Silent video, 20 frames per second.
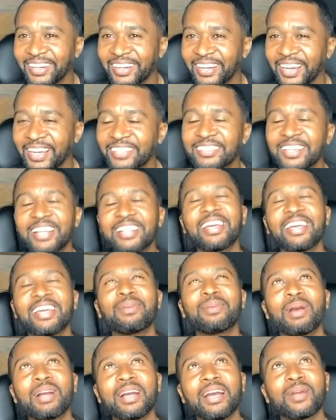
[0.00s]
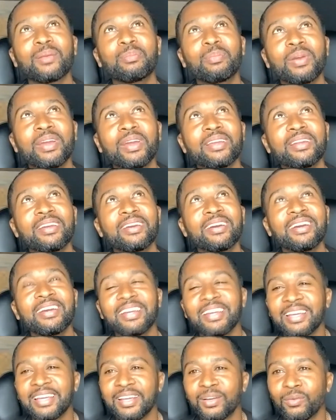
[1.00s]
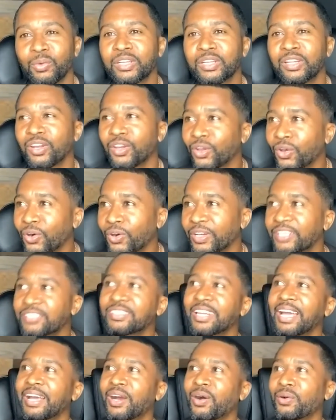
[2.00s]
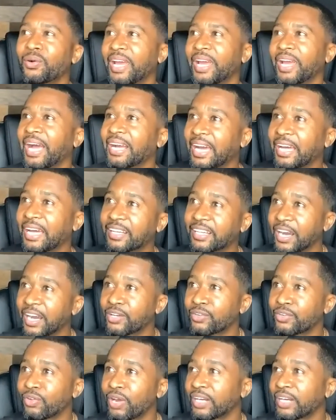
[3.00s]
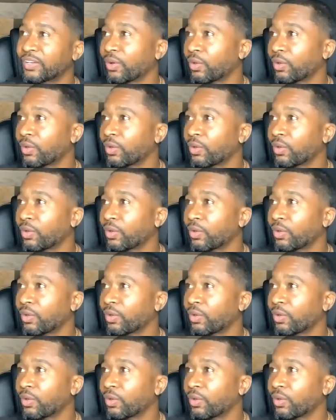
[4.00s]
age, like, damn, I got to pay them. With the lawyers, like, okay, I got a contract.